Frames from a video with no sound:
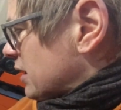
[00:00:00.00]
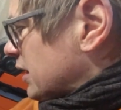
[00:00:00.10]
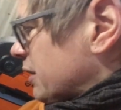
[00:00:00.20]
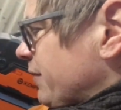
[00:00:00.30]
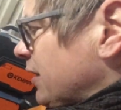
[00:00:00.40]

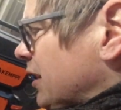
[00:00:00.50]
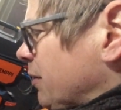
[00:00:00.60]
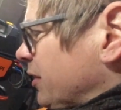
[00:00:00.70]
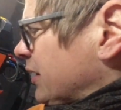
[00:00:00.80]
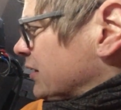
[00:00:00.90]
And when
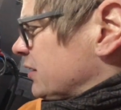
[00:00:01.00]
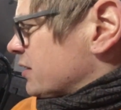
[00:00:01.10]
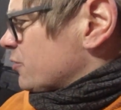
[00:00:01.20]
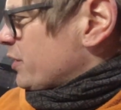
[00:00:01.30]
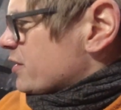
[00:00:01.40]
I'm in that
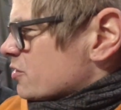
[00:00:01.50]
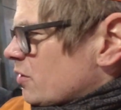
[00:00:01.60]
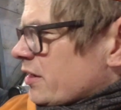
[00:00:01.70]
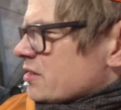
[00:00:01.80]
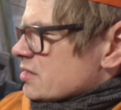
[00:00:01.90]

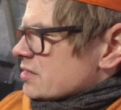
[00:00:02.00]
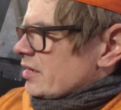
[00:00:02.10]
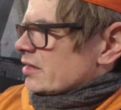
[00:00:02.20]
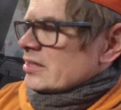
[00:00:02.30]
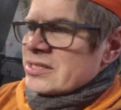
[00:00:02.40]
situation, I just
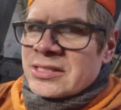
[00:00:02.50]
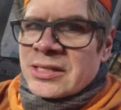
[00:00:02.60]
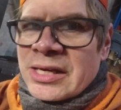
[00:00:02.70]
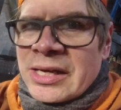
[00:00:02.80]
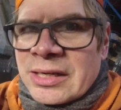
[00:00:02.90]
take
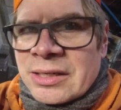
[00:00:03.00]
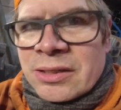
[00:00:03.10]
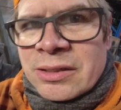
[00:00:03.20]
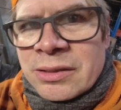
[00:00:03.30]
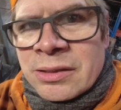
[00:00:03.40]
this and
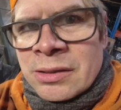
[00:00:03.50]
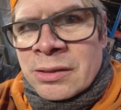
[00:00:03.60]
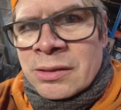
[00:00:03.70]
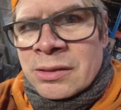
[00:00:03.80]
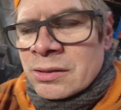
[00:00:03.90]

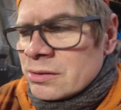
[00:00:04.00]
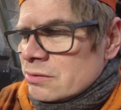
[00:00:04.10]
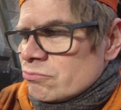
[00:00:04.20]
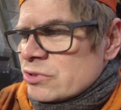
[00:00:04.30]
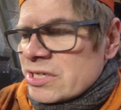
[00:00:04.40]

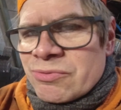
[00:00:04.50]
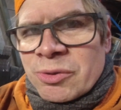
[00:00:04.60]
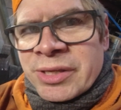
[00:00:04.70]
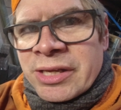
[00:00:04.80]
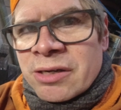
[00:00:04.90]

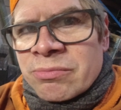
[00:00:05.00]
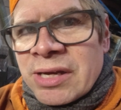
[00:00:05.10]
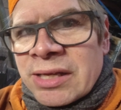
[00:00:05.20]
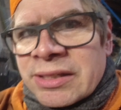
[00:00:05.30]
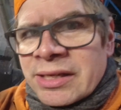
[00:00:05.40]
transform from here,
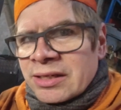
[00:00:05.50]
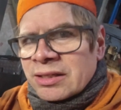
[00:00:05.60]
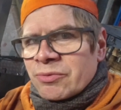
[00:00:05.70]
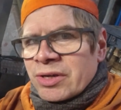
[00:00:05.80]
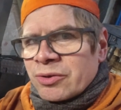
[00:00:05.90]
and then
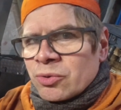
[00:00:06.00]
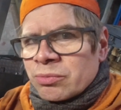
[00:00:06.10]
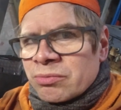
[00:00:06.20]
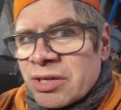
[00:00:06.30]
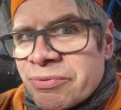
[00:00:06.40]
it will
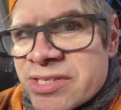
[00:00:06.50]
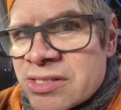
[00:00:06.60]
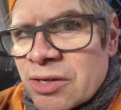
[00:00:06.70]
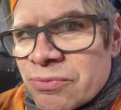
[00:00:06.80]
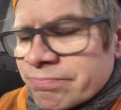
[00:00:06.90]
do different
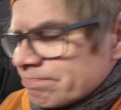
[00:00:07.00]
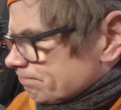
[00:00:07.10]
stuff.